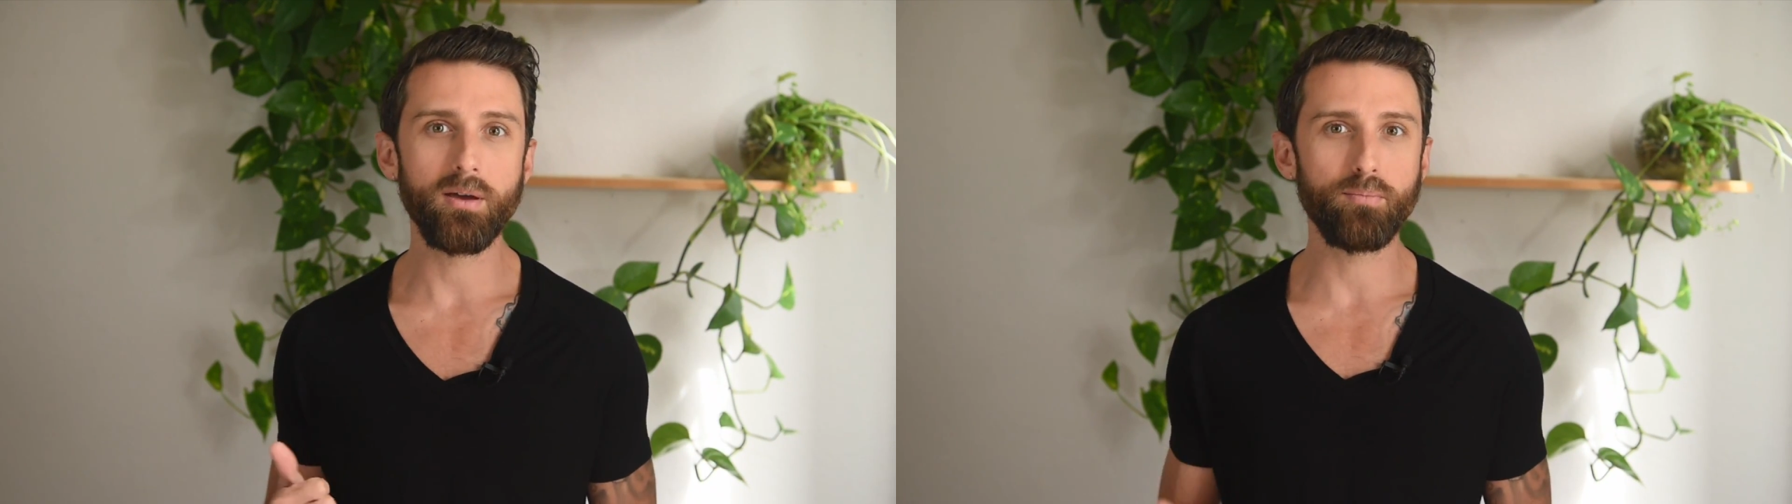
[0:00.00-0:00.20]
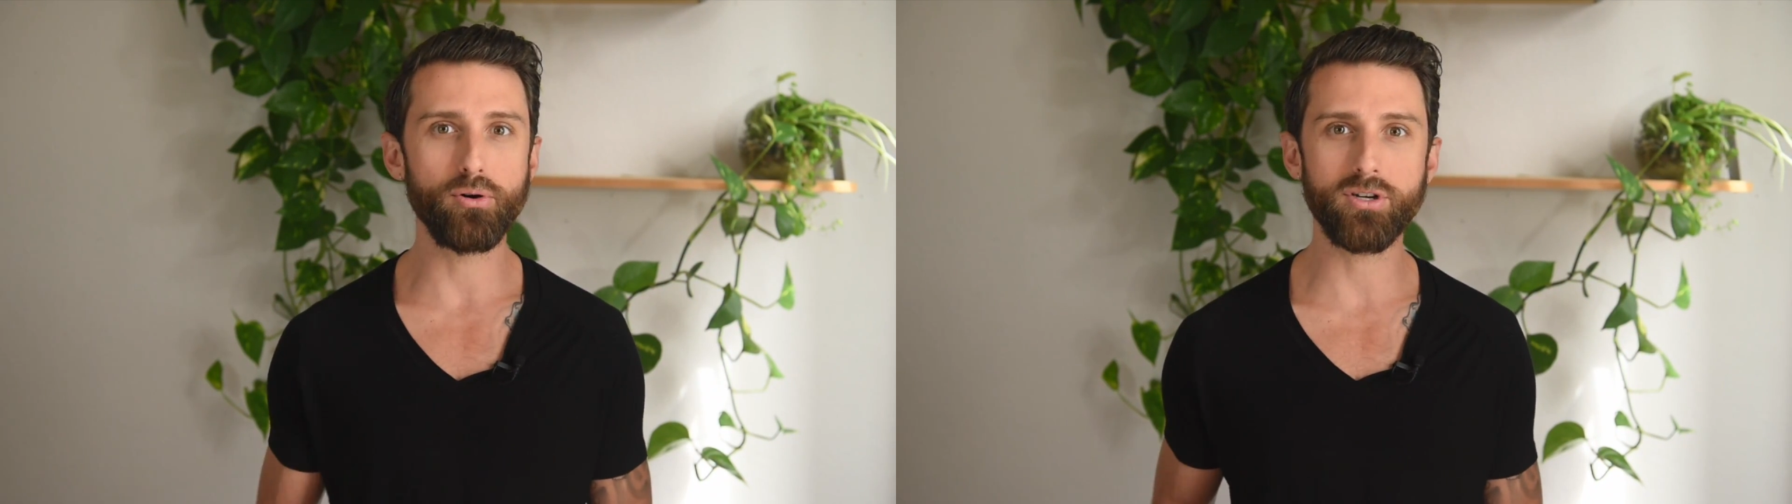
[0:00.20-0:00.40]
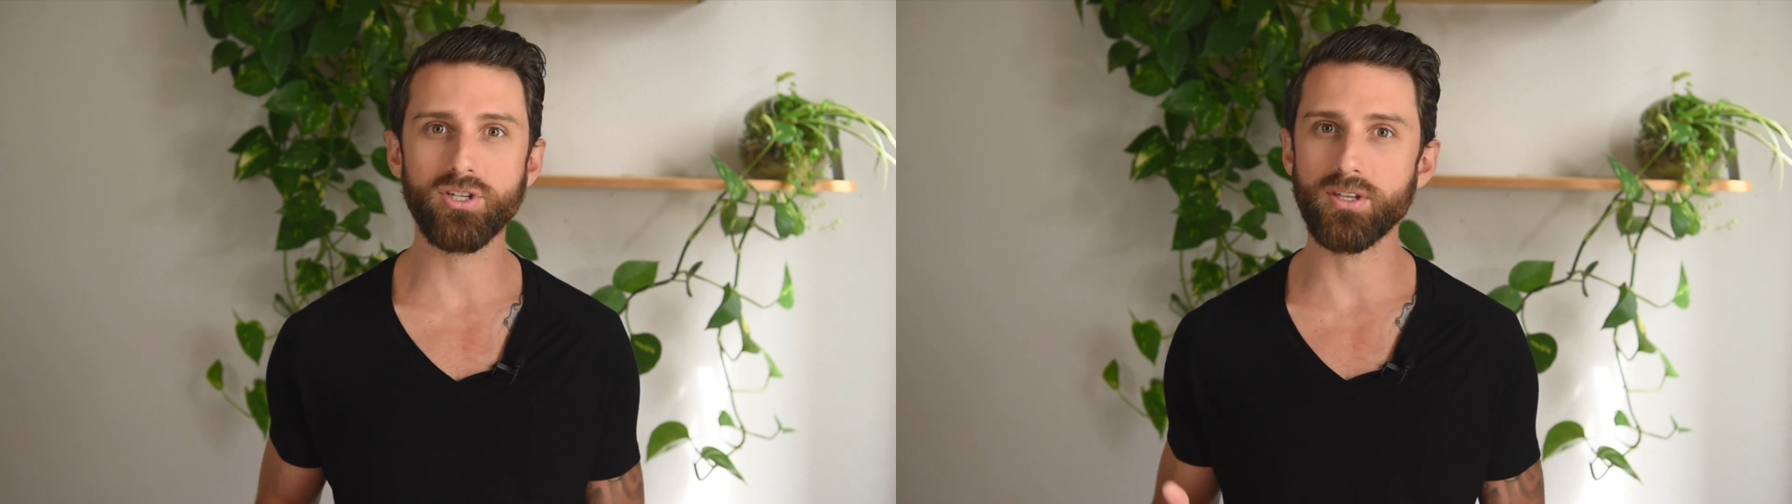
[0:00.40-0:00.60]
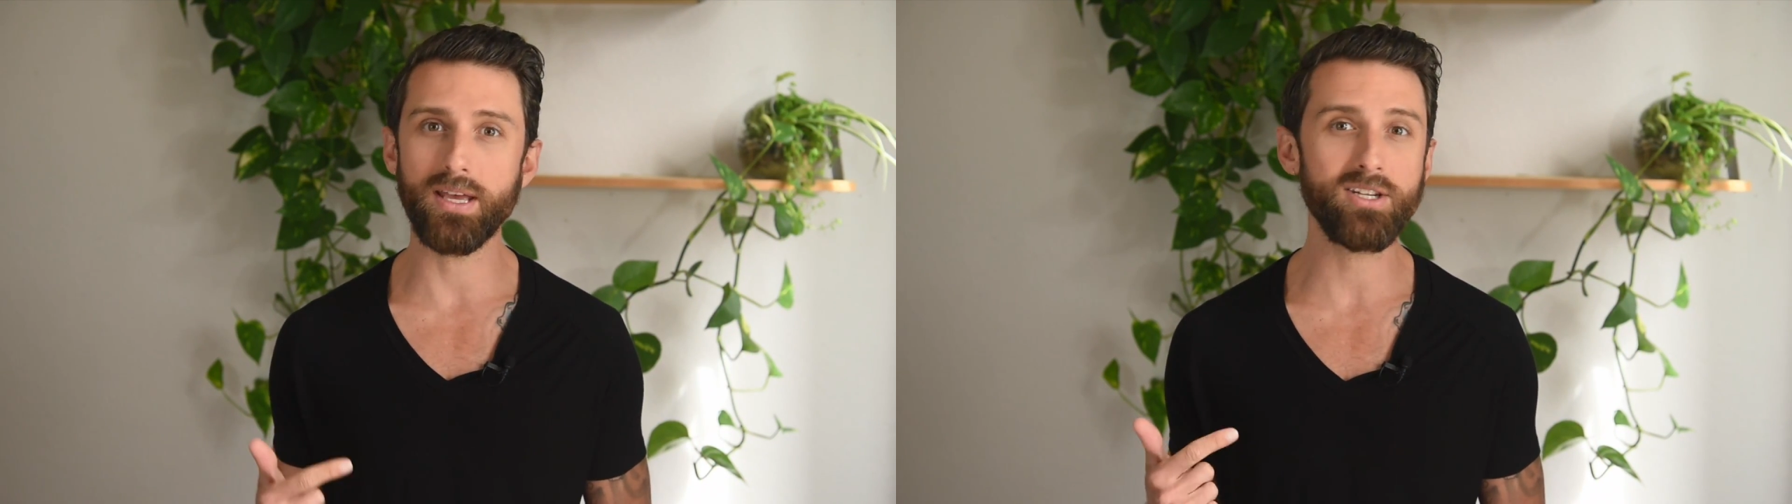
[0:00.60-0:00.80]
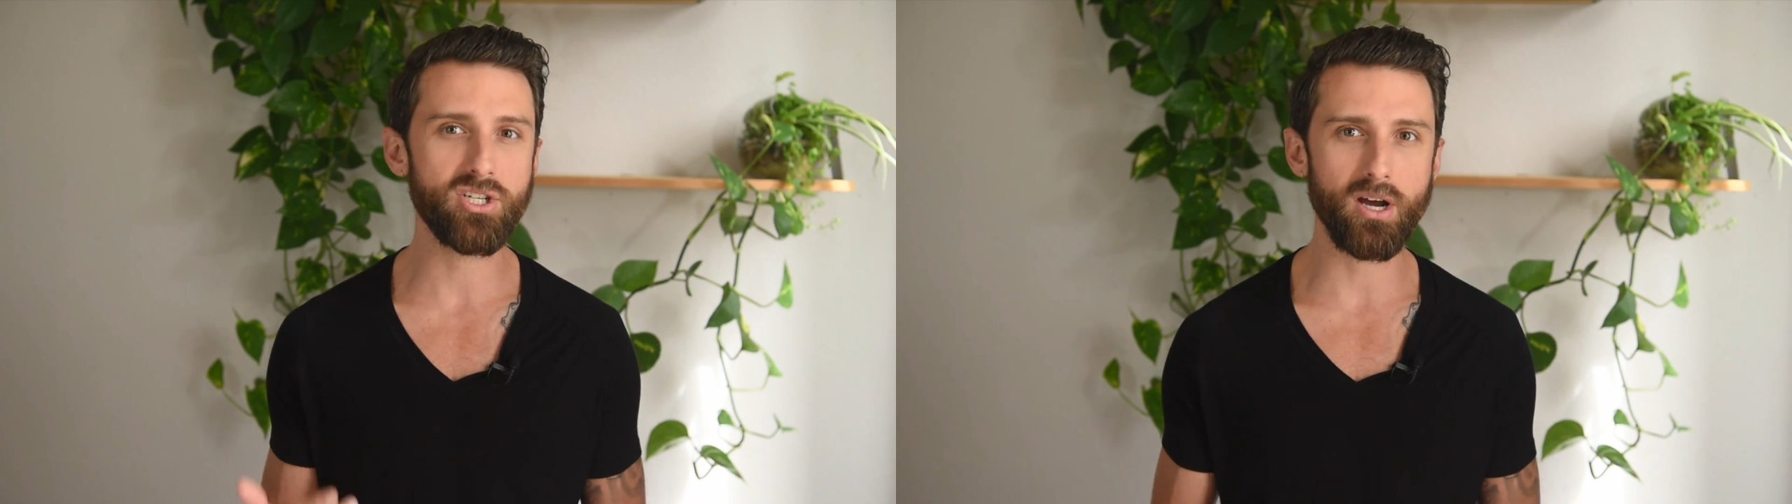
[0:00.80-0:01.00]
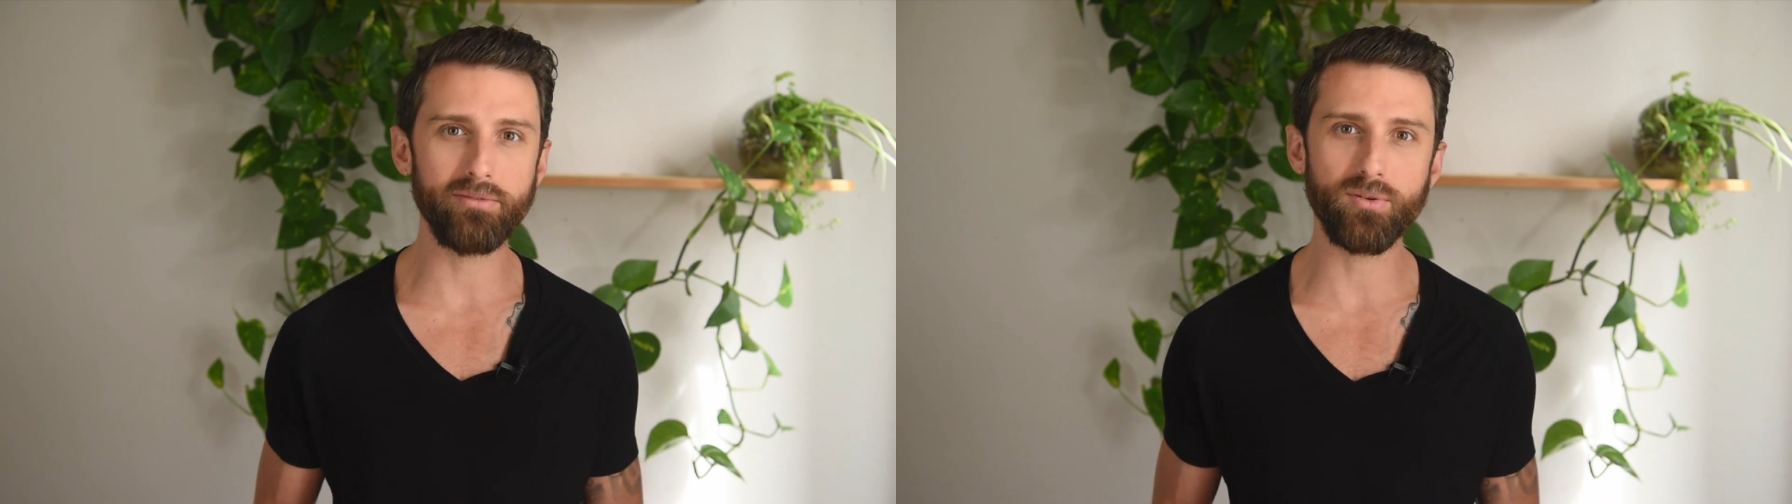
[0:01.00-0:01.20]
pushed, and shoved